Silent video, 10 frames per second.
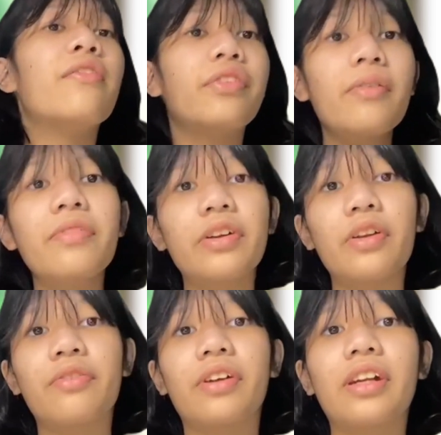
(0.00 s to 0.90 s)
from
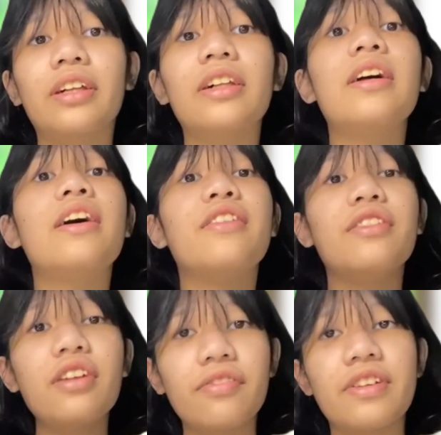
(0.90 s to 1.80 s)
peripheral
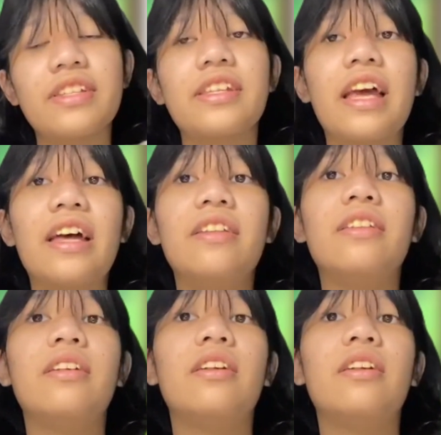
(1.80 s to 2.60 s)
nervous and